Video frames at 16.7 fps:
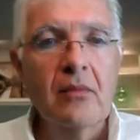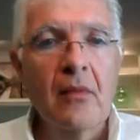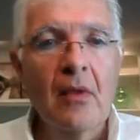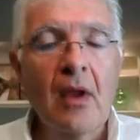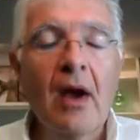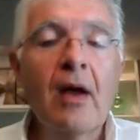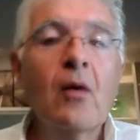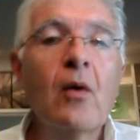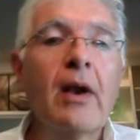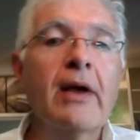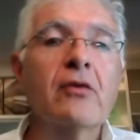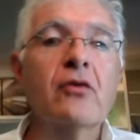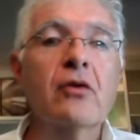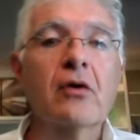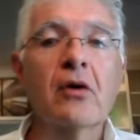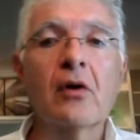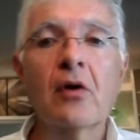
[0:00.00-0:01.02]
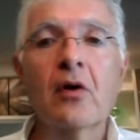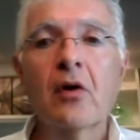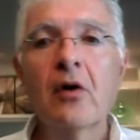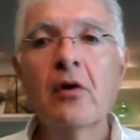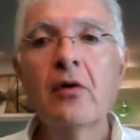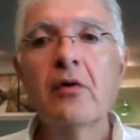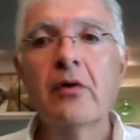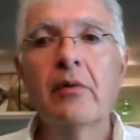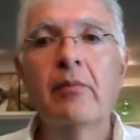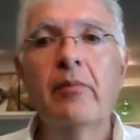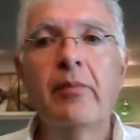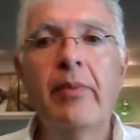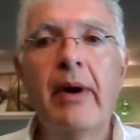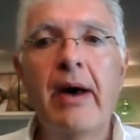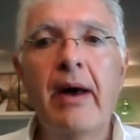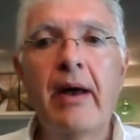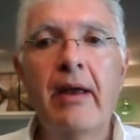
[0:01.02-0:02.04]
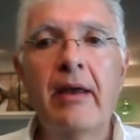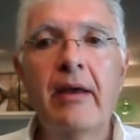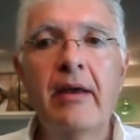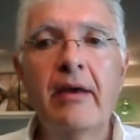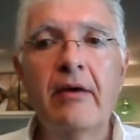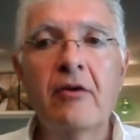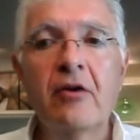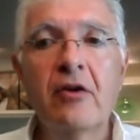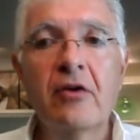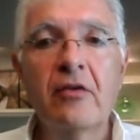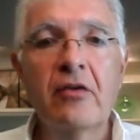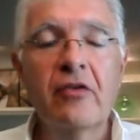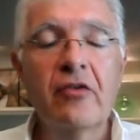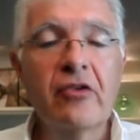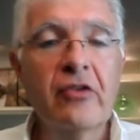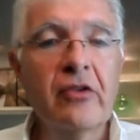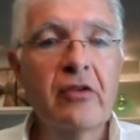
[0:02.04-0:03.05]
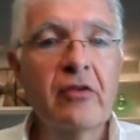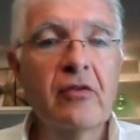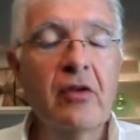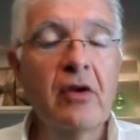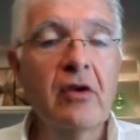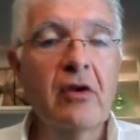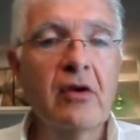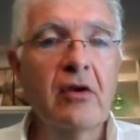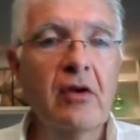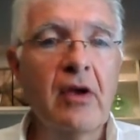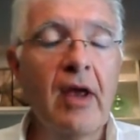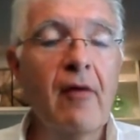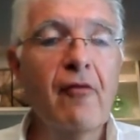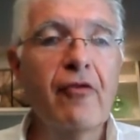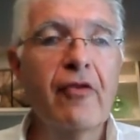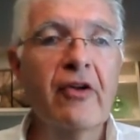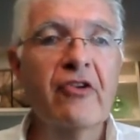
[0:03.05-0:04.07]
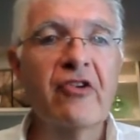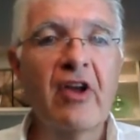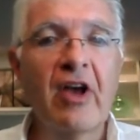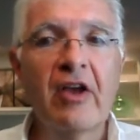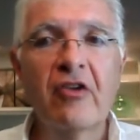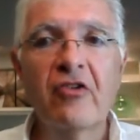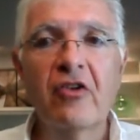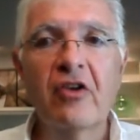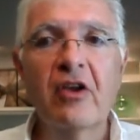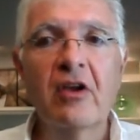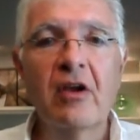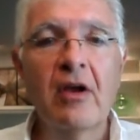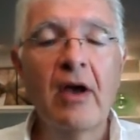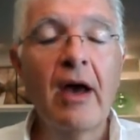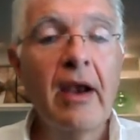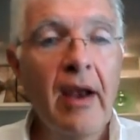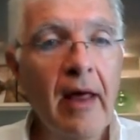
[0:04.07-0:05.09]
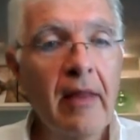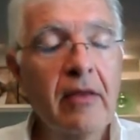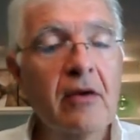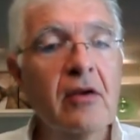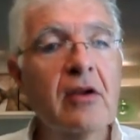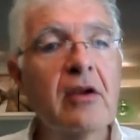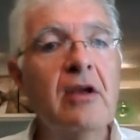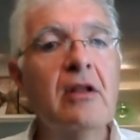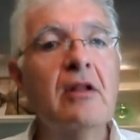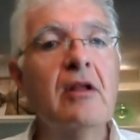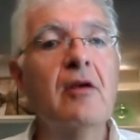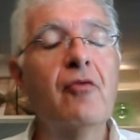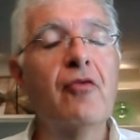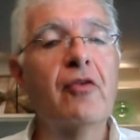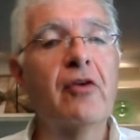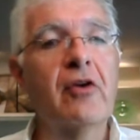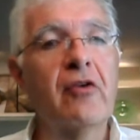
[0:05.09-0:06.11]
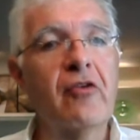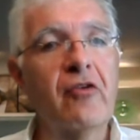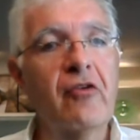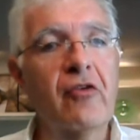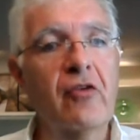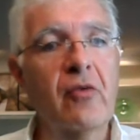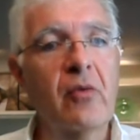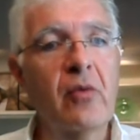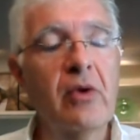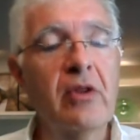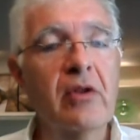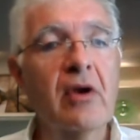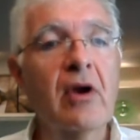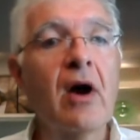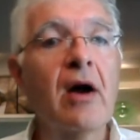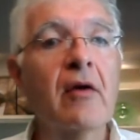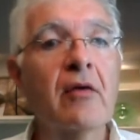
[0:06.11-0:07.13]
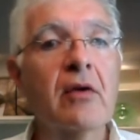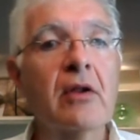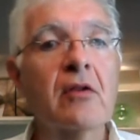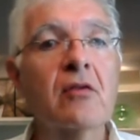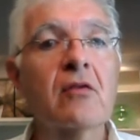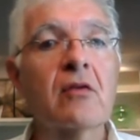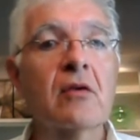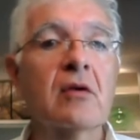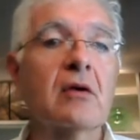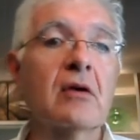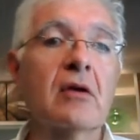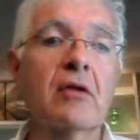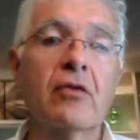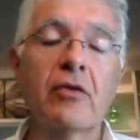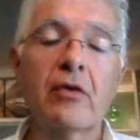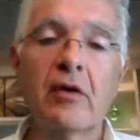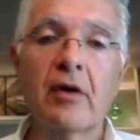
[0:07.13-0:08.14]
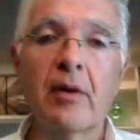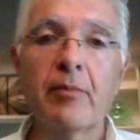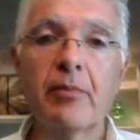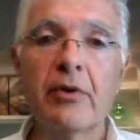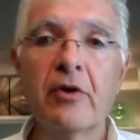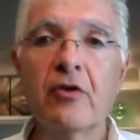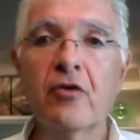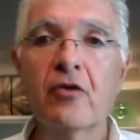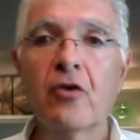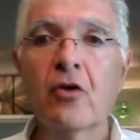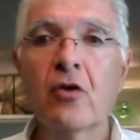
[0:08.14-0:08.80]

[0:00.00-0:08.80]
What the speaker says: I would like to conclude by emphasizing another key difference with current therapies.